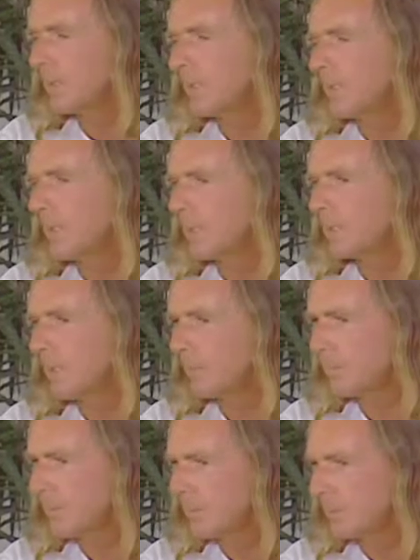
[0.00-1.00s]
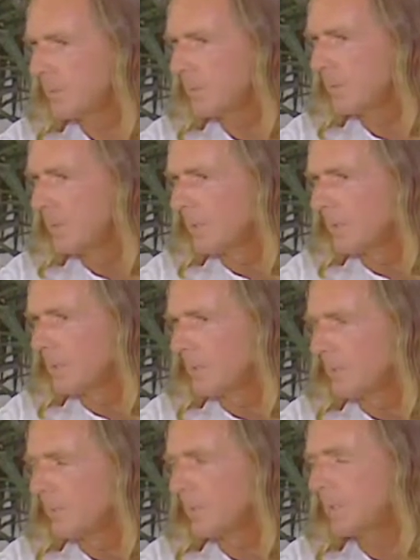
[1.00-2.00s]
thing had happened,
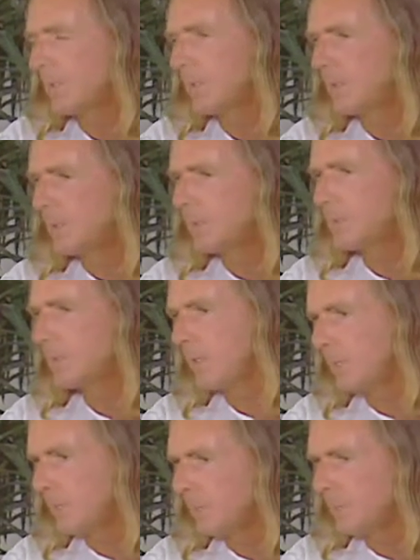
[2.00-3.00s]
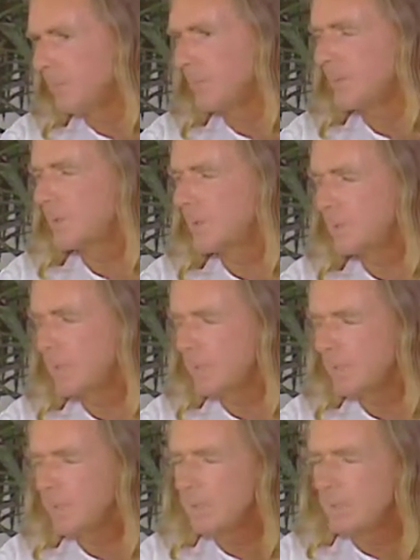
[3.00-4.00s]
one can only see in what he
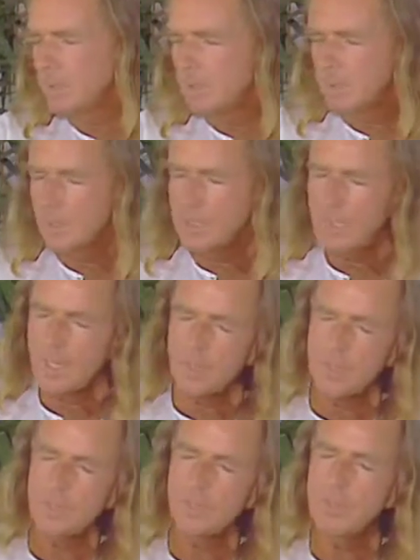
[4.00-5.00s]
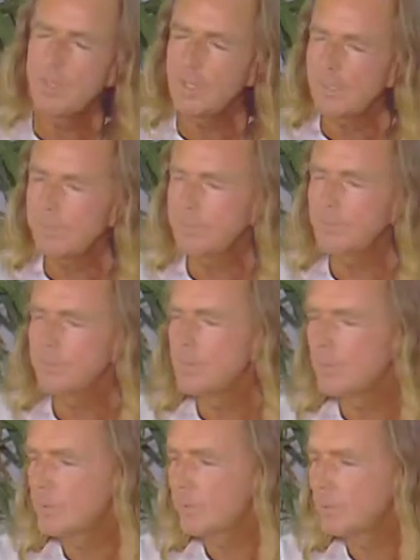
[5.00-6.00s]
did, how he behaved
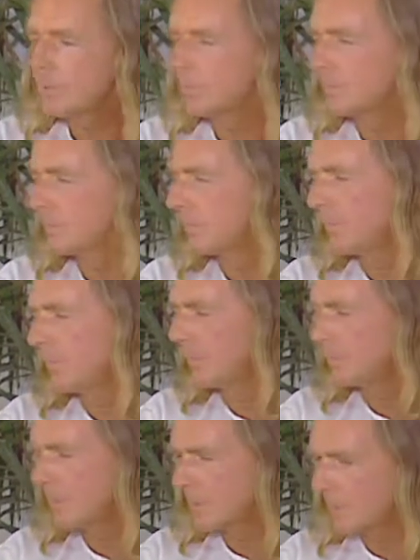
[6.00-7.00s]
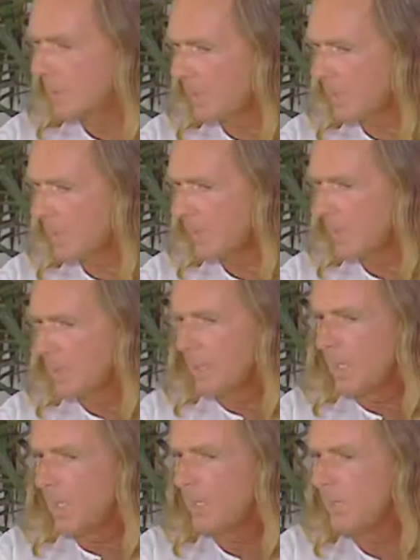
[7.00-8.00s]
towards Mary Magdala,
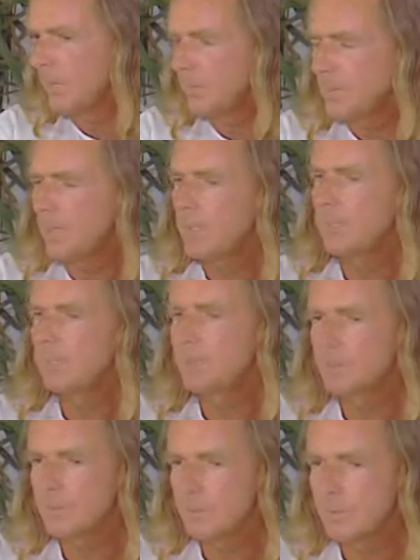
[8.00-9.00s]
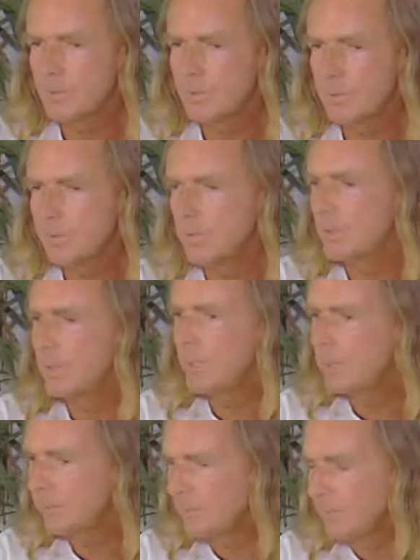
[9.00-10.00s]
how he behaved towards the
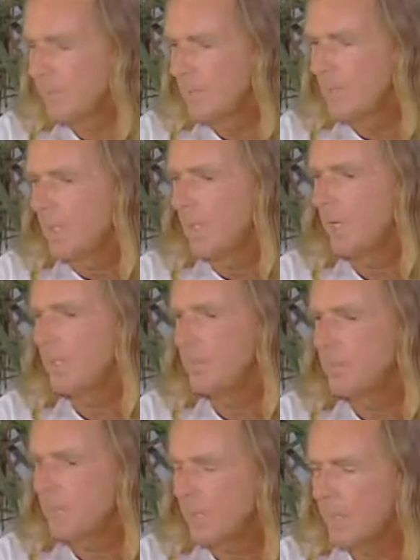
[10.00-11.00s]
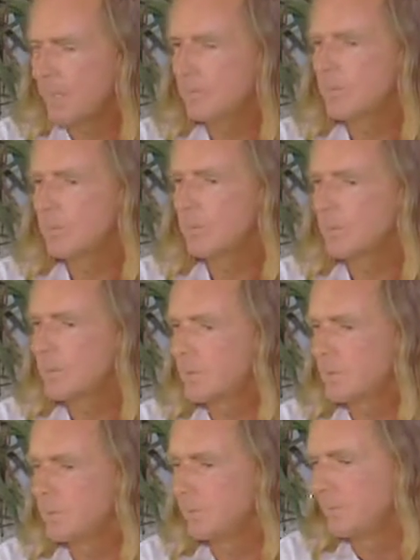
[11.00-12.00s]
thief, how he behaved towards
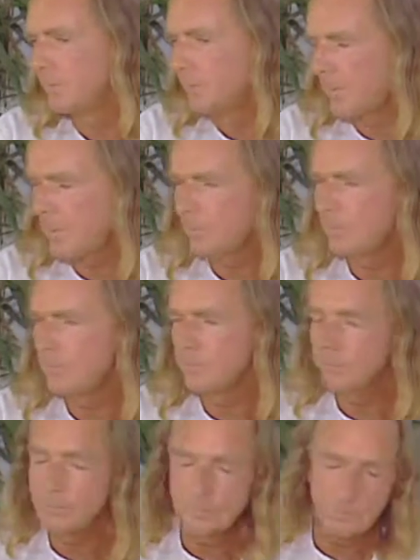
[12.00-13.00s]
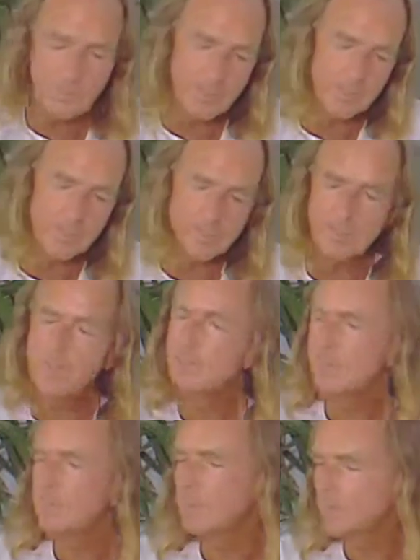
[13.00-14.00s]
the publican,
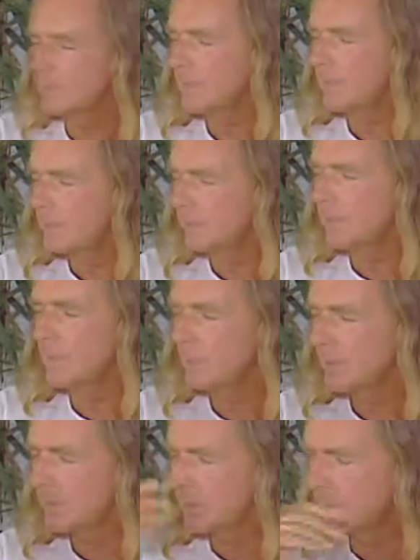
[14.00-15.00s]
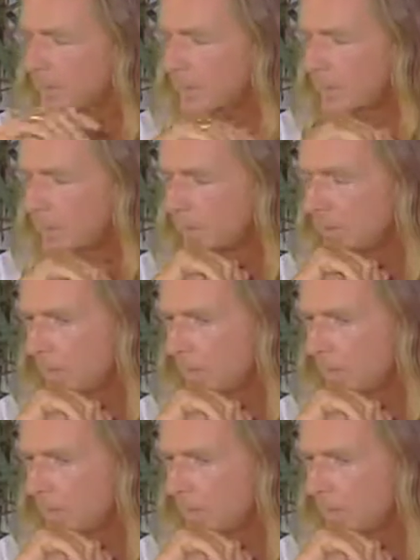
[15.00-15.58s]
etc., etc., etc., etc.